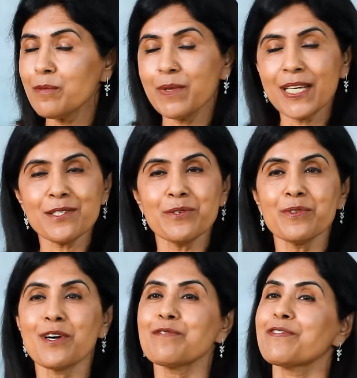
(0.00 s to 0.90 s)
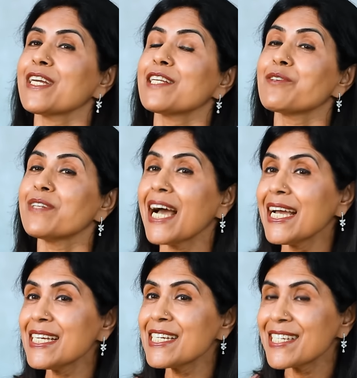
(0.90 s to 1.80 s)
please do not forget to
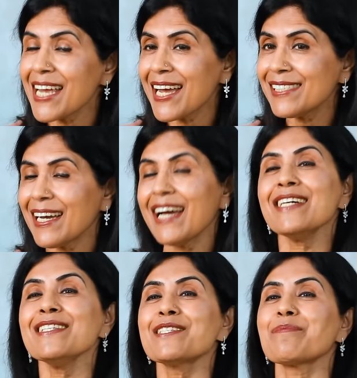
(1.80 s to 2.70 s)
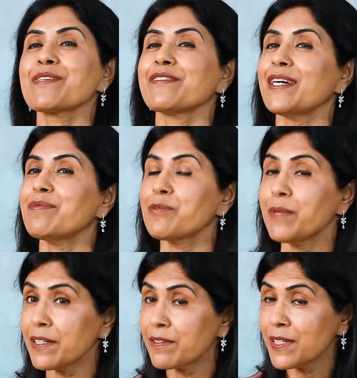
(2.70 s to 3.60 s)
like, share and subscribe to
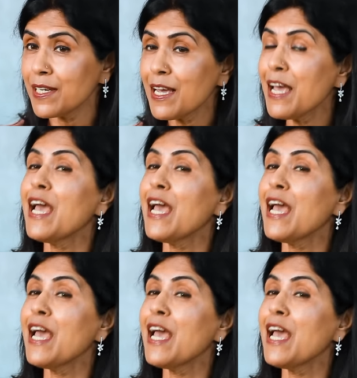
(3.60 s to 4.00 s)
Maitri.